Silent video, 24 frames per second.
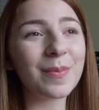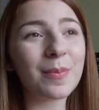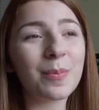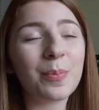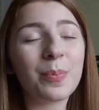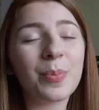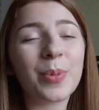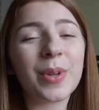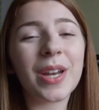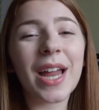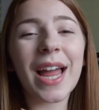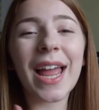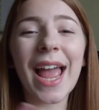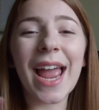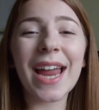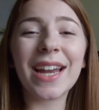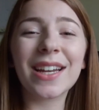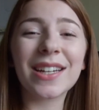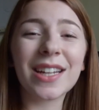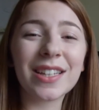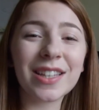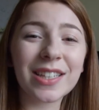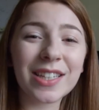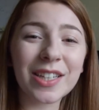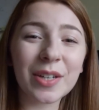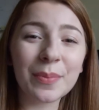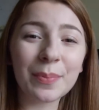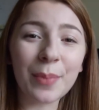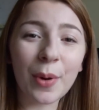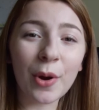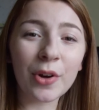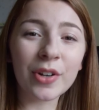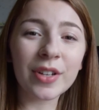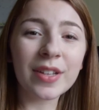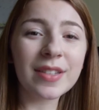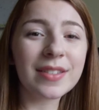But I hated other
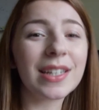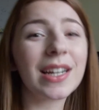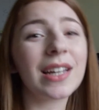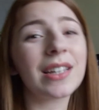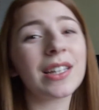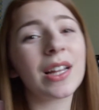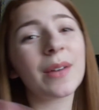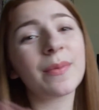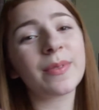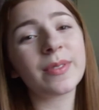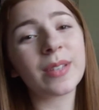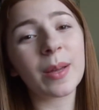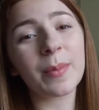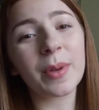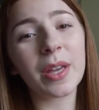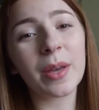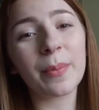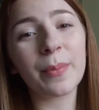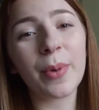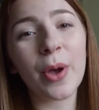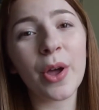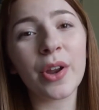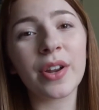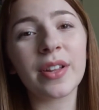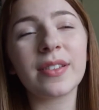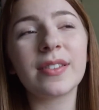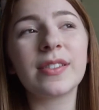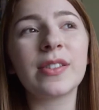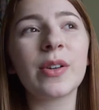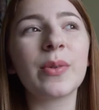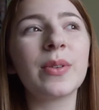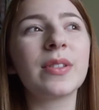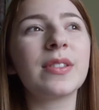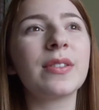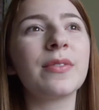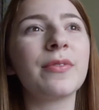components and I loved some components,
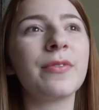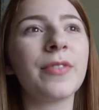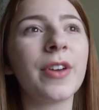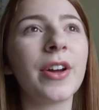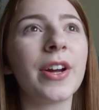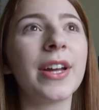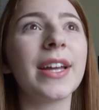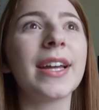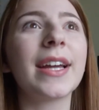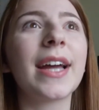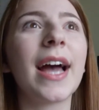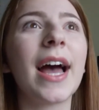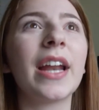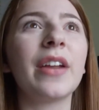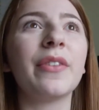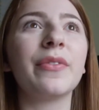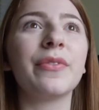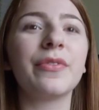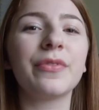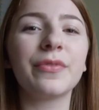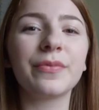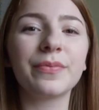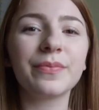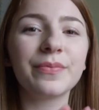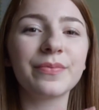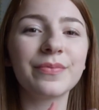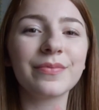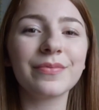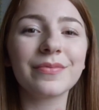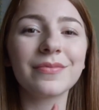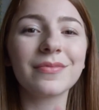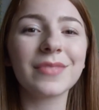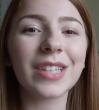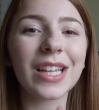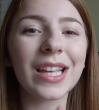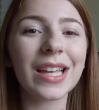so it's a very kind of
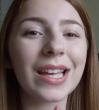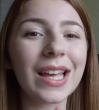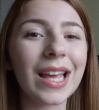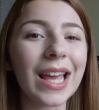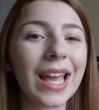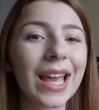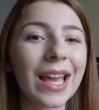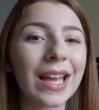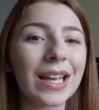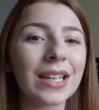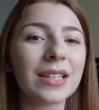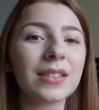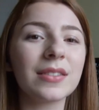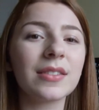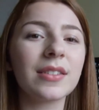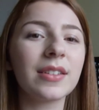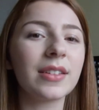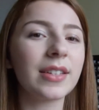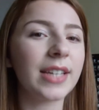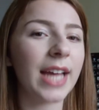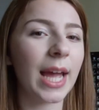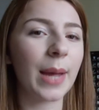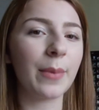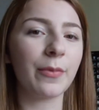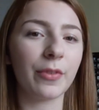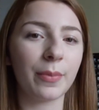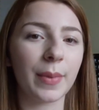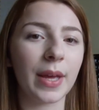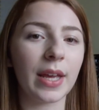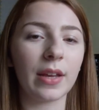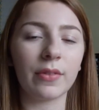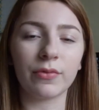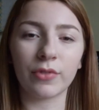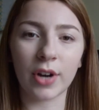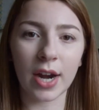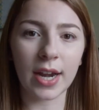game for
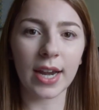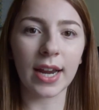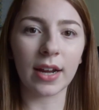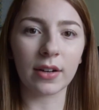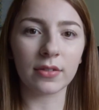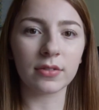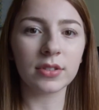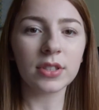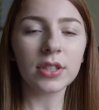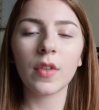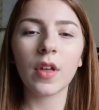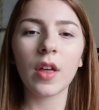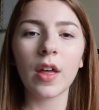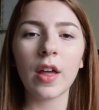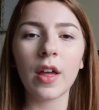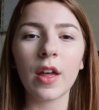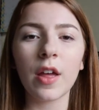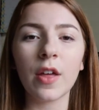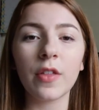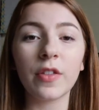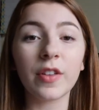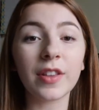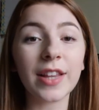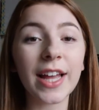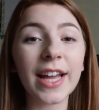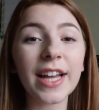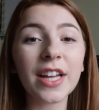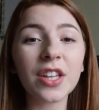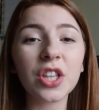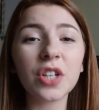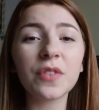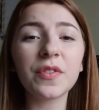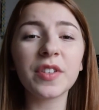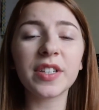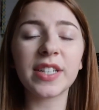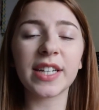me right now. The length
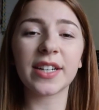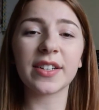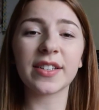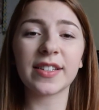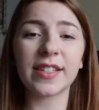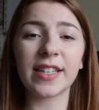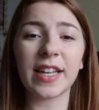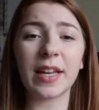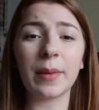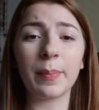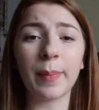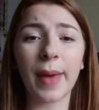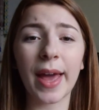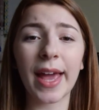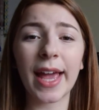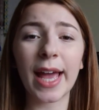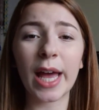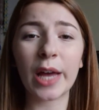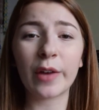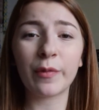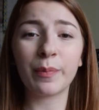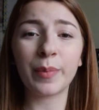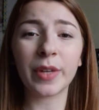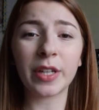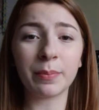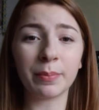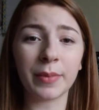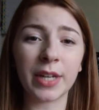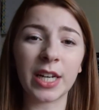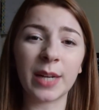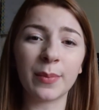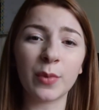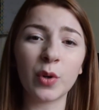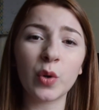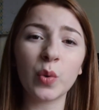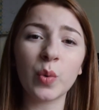of the DLC may have been
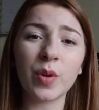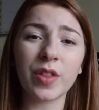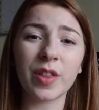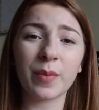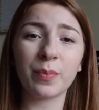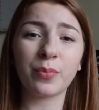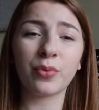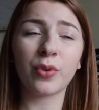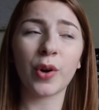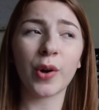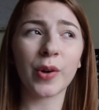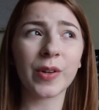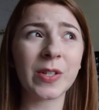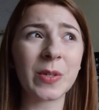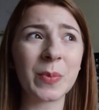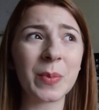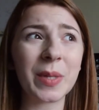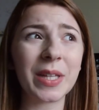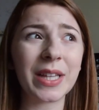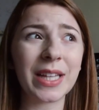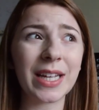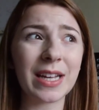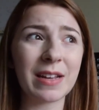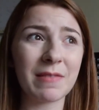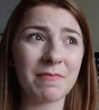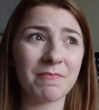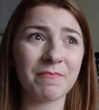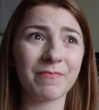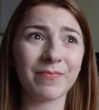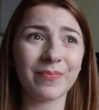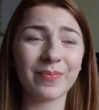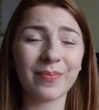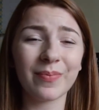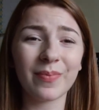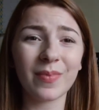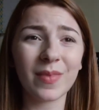minimal, with approximately
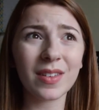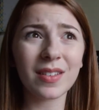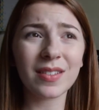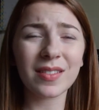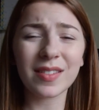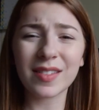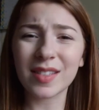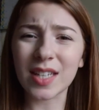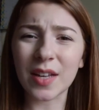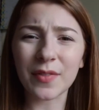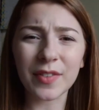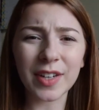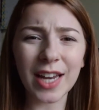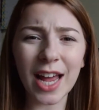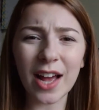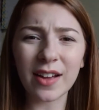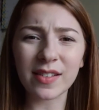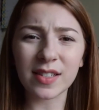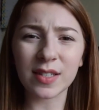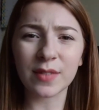7 hours